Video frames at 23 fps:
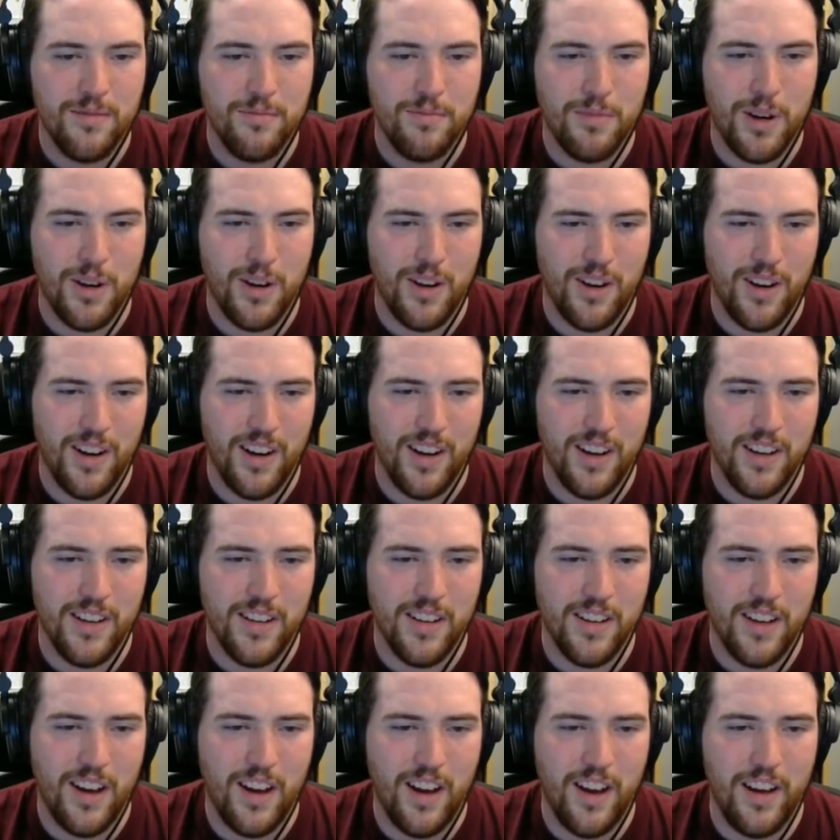Aw,
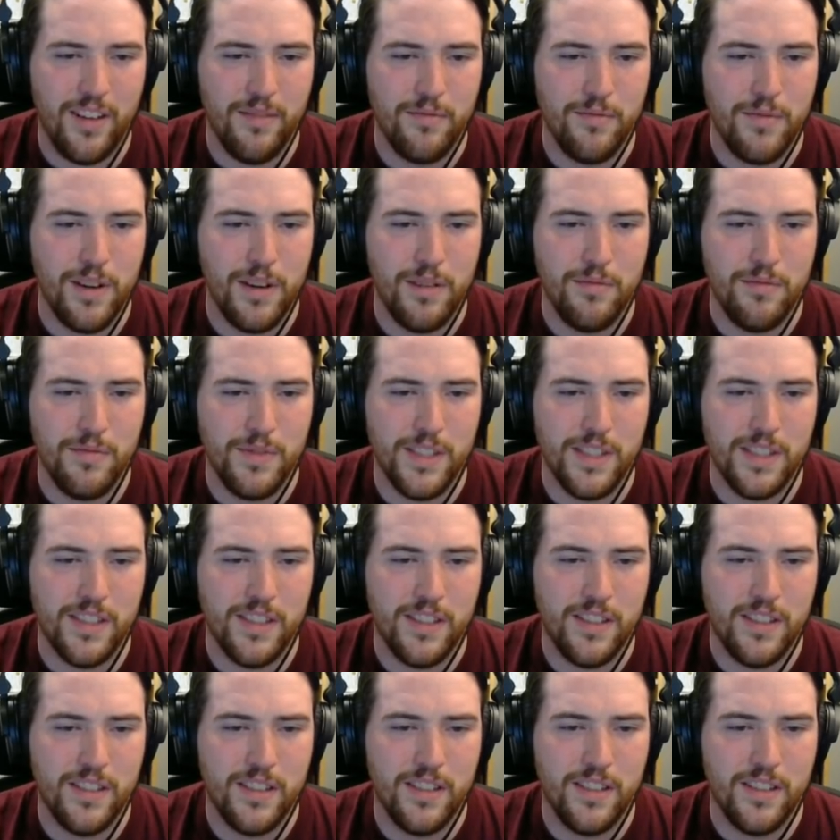I'm, I'm just
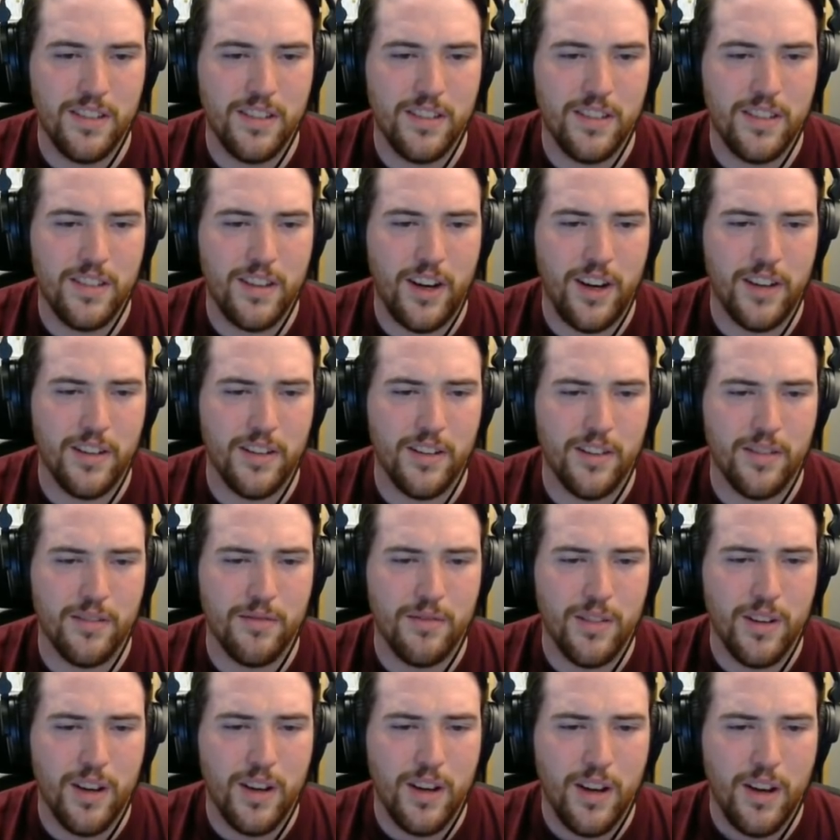kind of
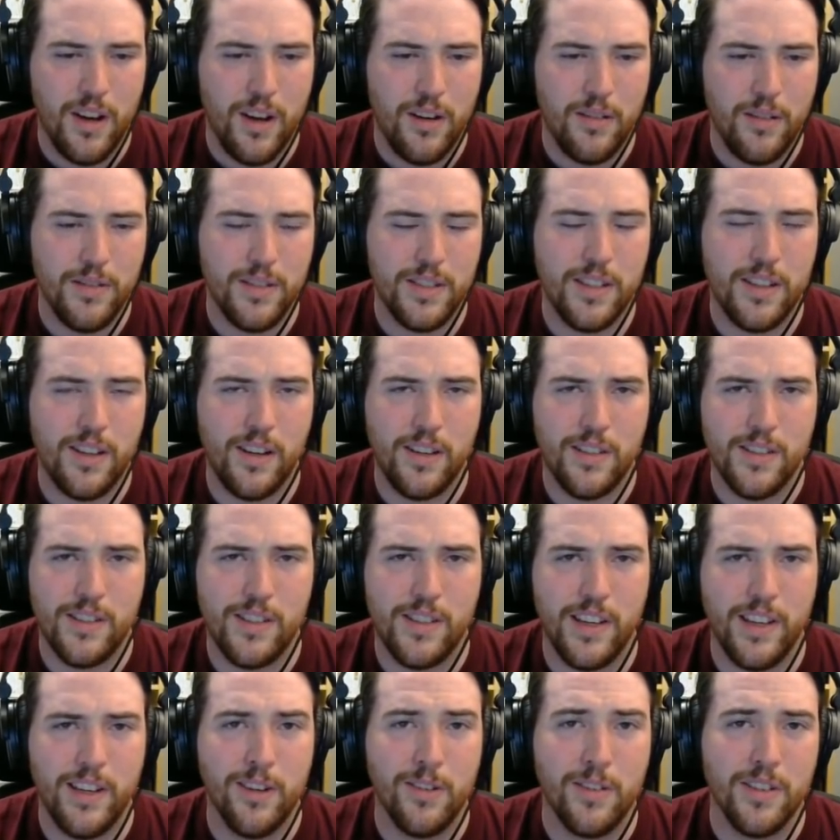I'm just gonna
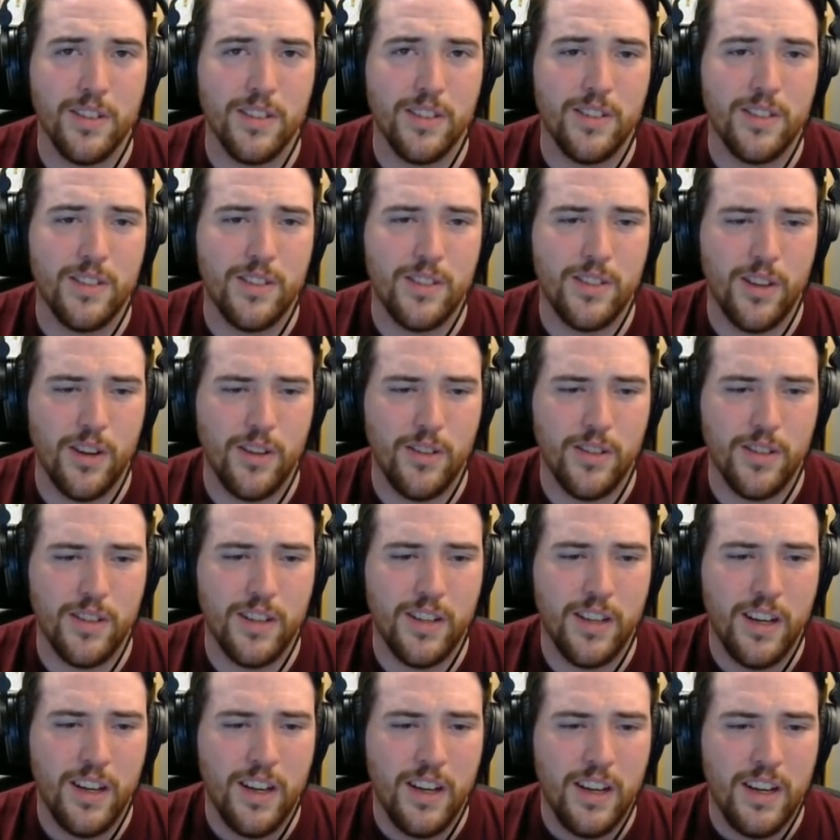sit here and
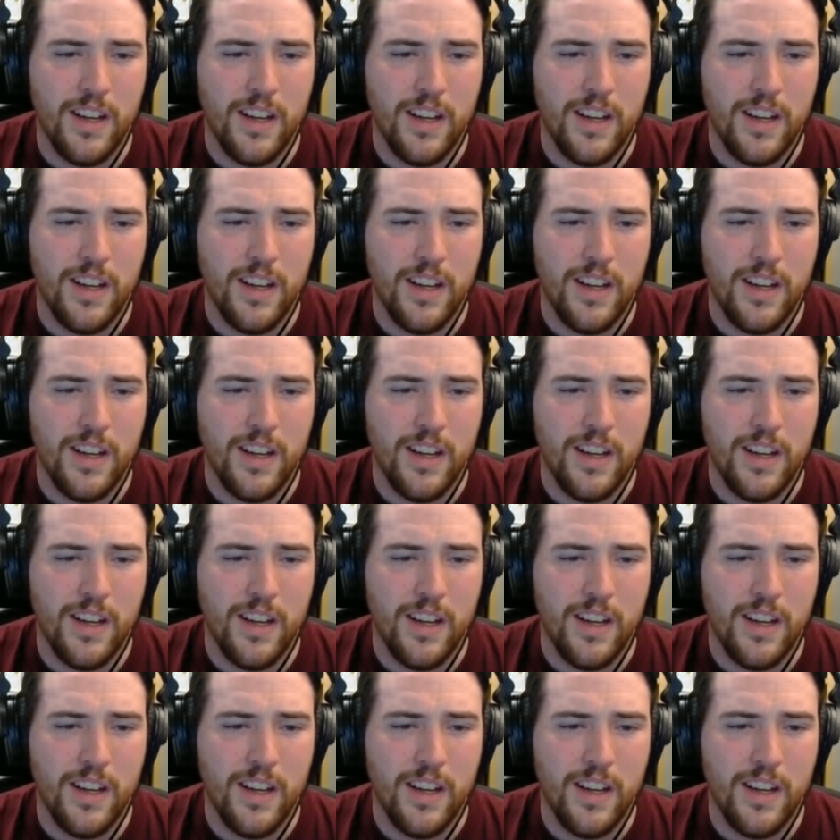sulk.